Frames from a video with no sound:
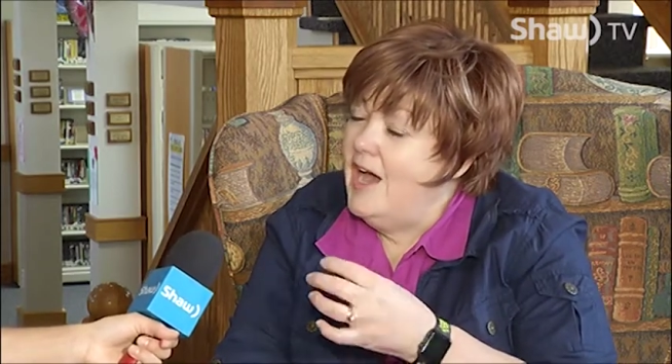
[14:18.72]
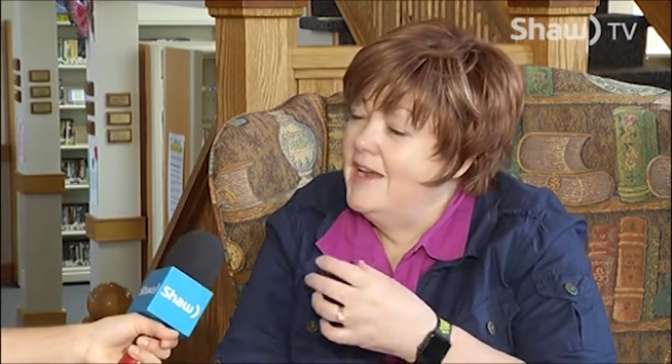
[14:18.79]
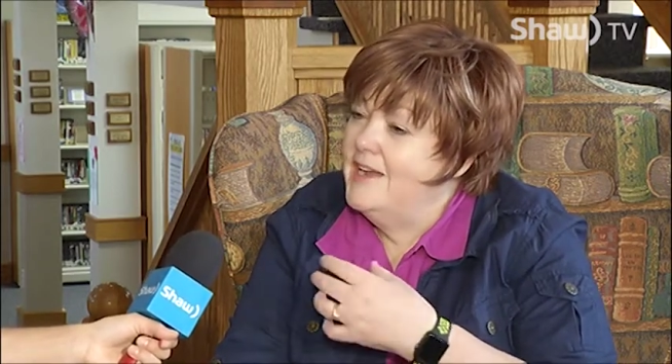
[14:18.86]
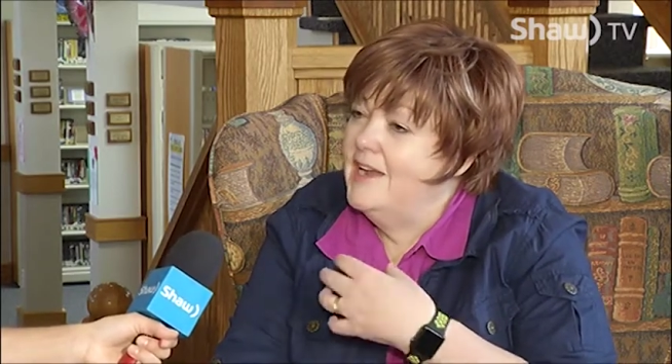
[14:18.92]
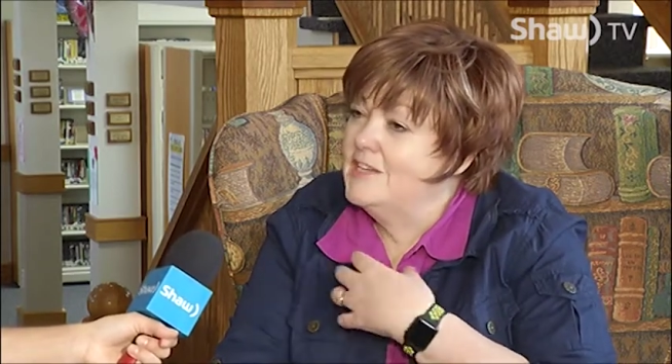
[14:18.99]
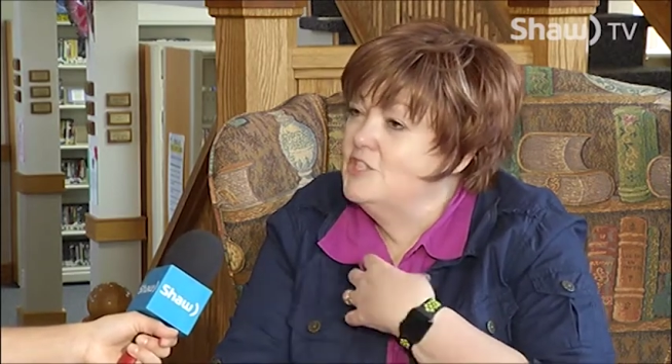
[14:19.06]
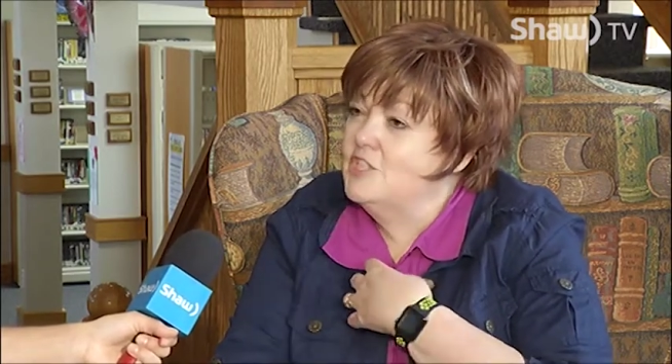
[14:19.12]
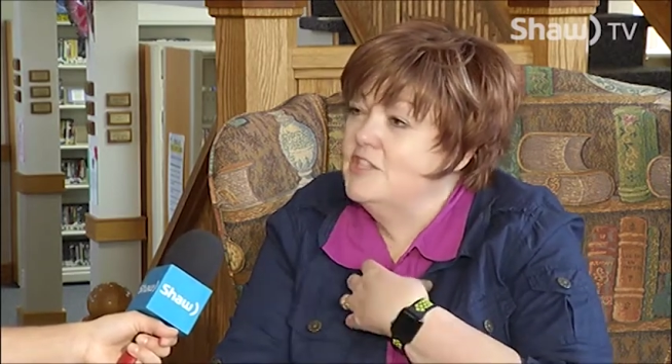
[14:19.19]
I
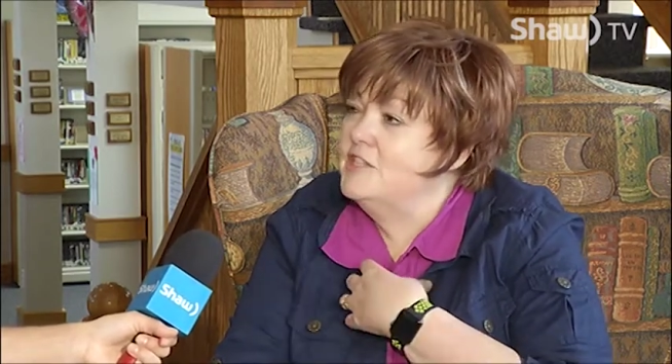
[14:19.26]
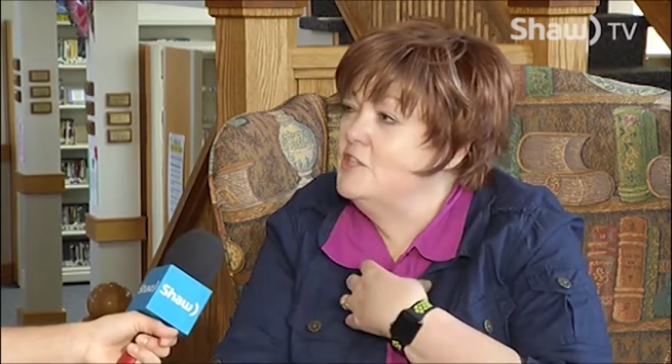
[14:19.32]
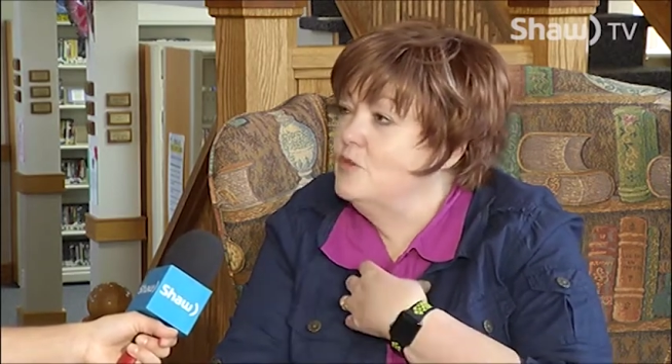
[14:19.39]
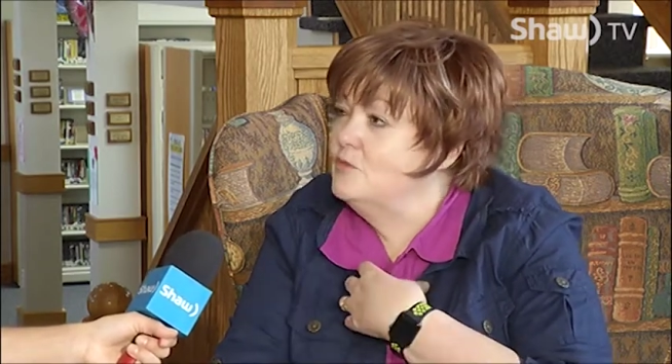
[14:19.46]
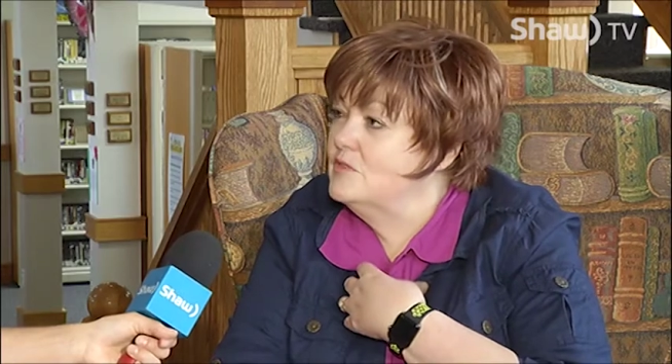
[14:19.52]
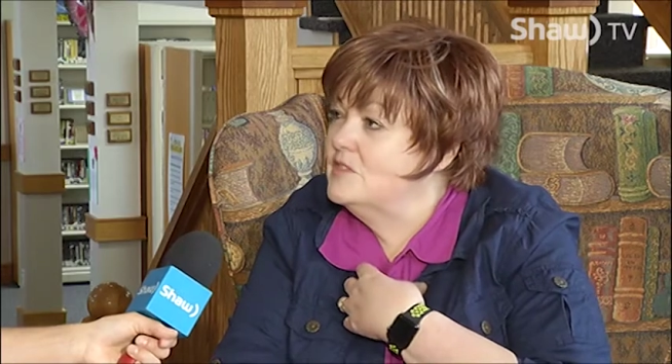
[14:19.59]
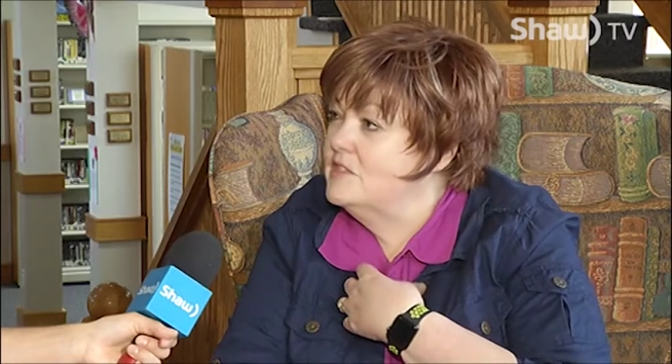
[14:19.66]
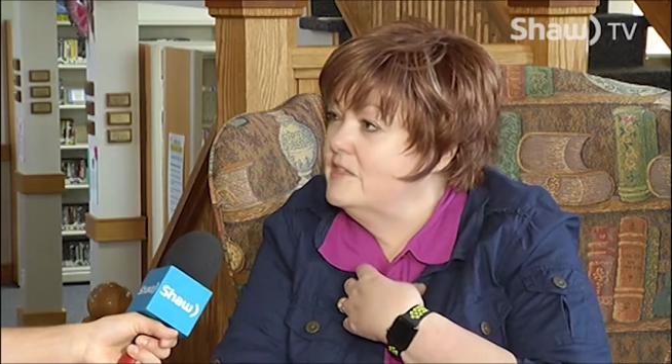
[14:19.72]
actually
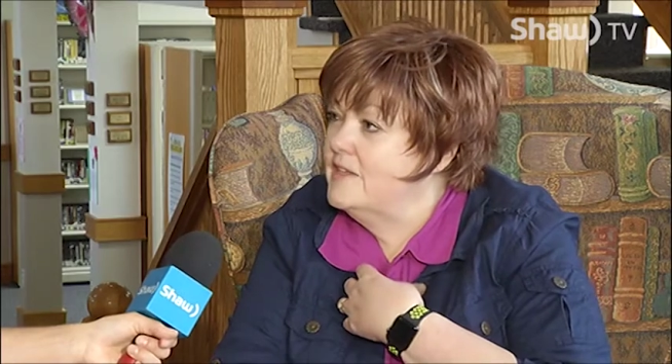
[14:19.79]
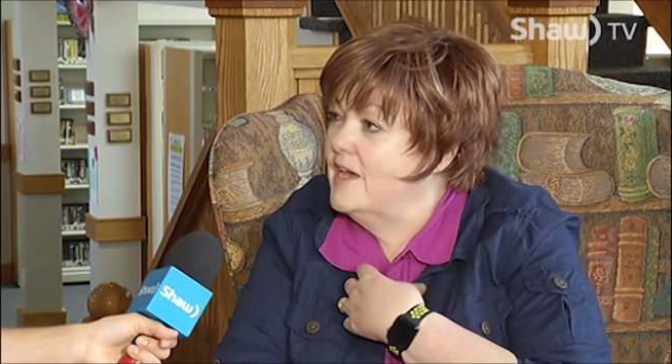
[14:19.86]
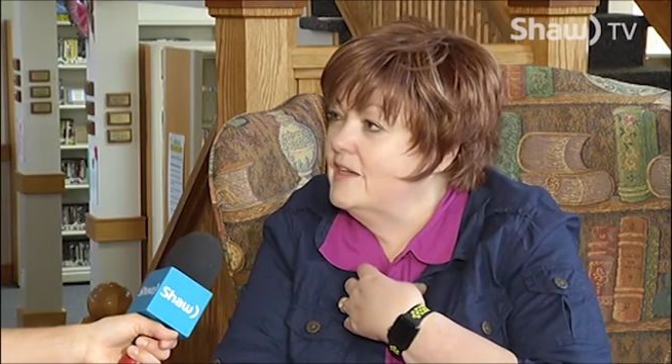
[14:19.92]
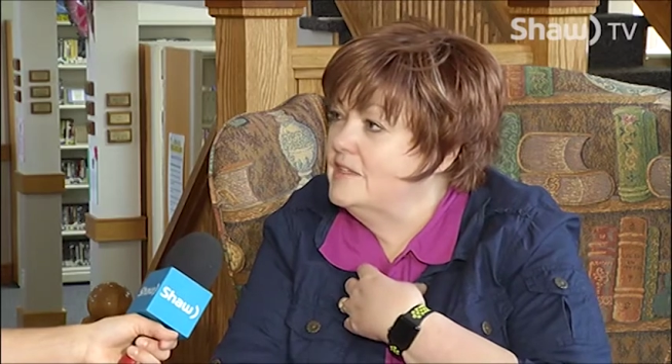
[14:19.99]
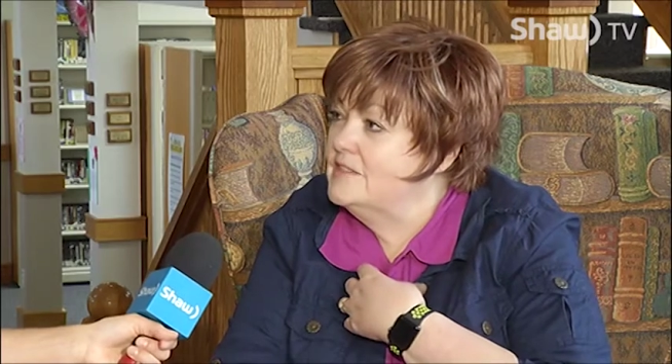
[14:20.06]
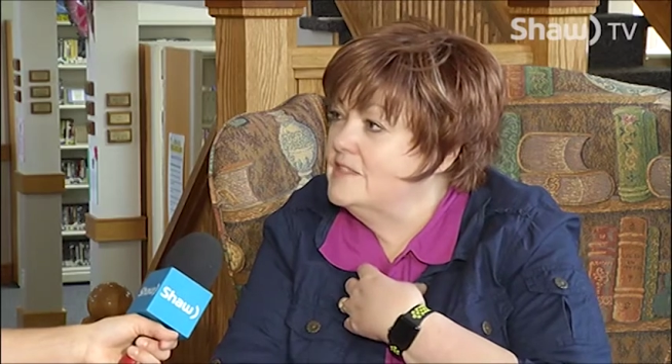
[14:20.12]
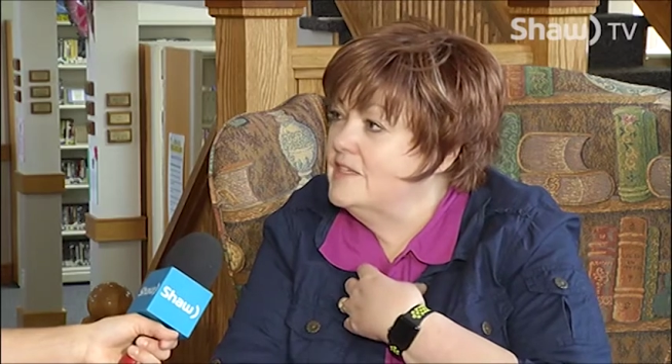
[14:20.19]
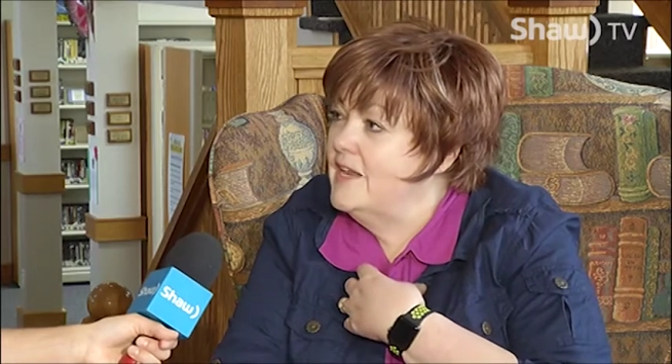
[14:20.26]
don't see
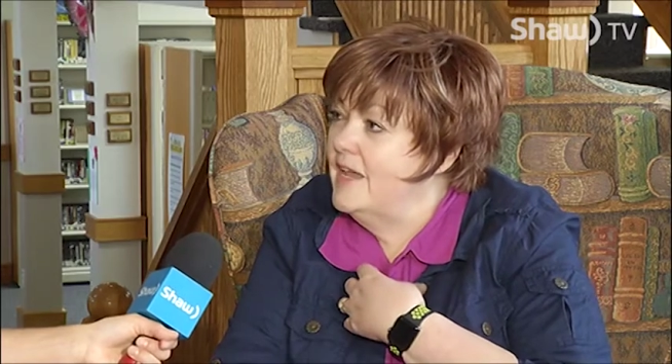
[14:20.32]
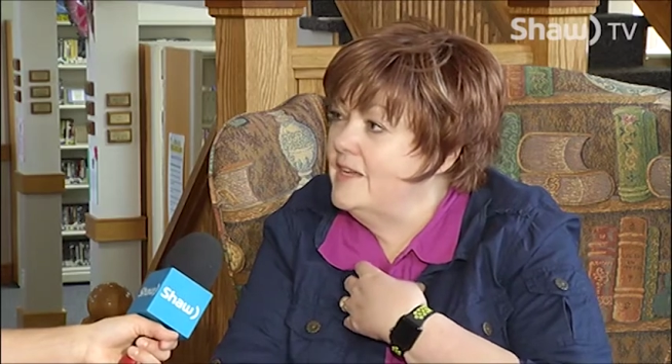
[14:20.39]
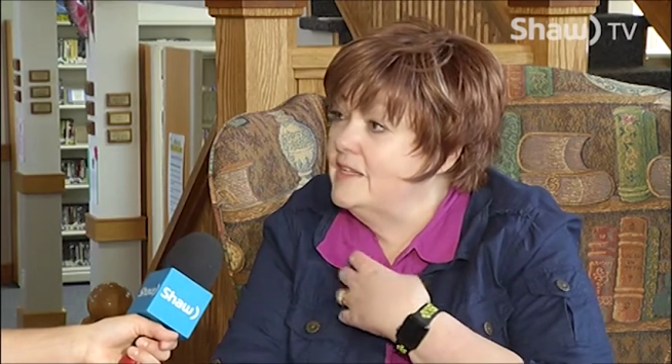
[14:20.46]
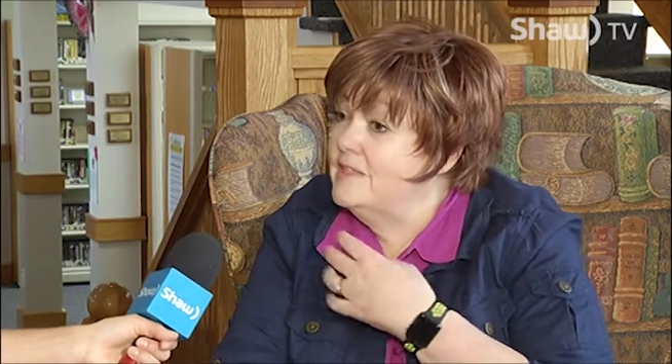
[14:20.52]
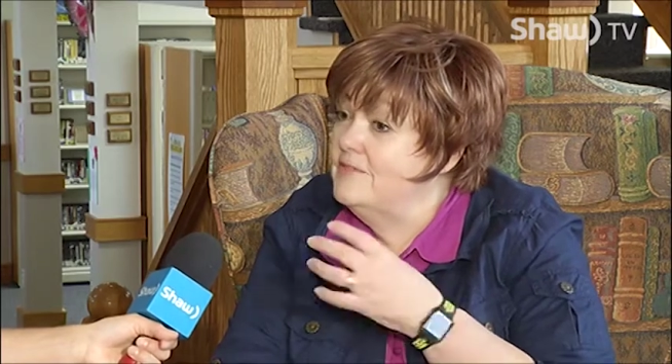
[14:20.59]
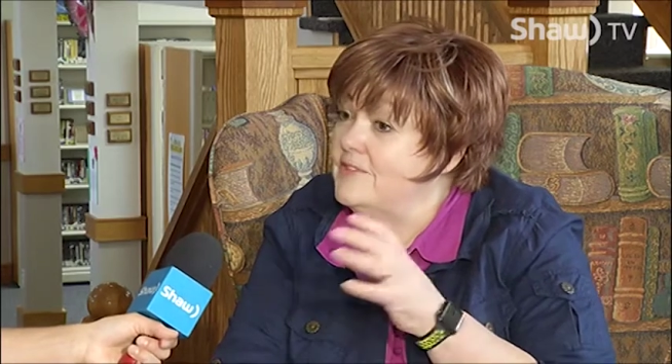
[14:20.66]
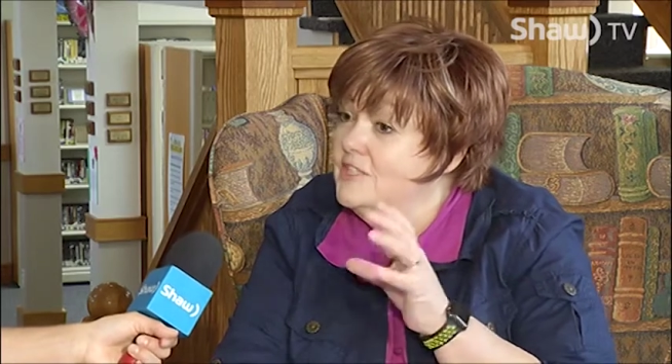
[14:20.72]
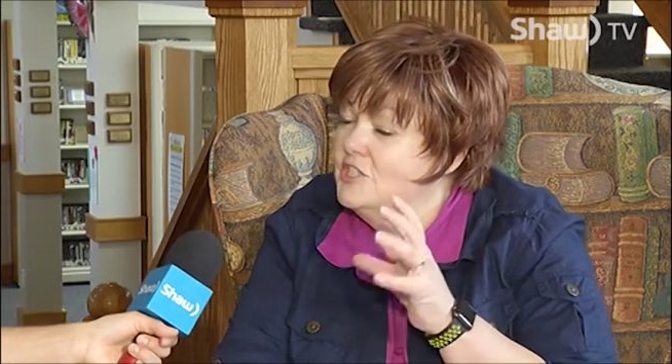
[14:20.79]
that as a negative.